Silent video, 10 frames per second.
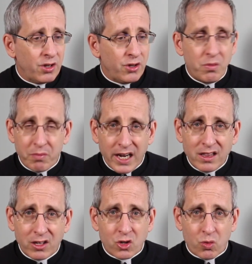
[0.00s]
you
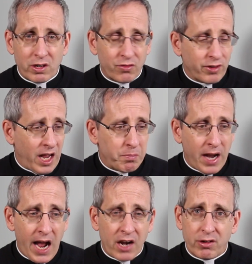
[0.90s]
made the choice for that
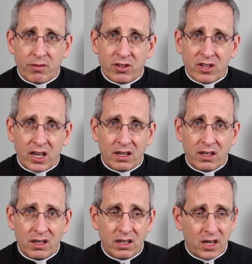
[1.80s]
pattern of sin.
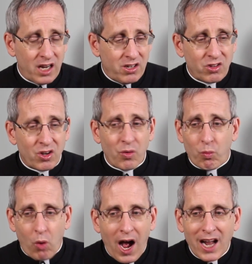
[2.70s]
God
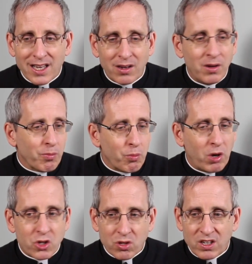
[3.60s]
doesn't want
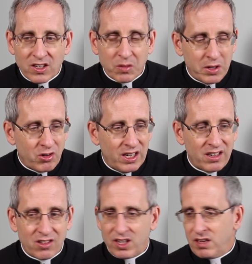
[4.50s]
what you're
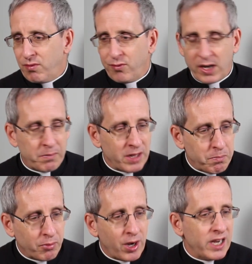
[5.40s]
experiencing, family
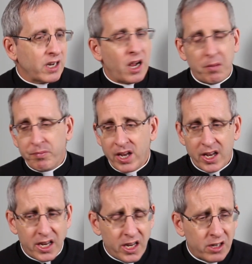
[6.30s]
breakup,
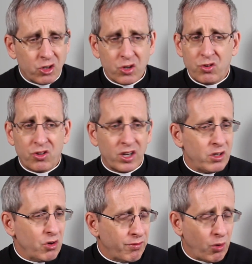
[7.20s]
issues
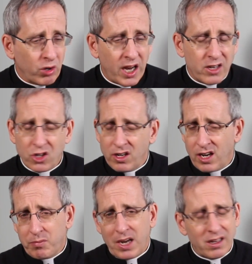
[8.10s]
in your
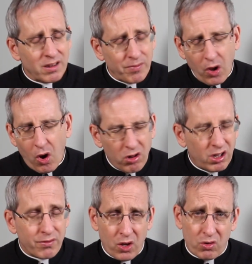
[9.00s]
vocation. I mean, I,
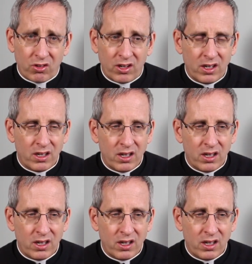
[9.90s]
all of those.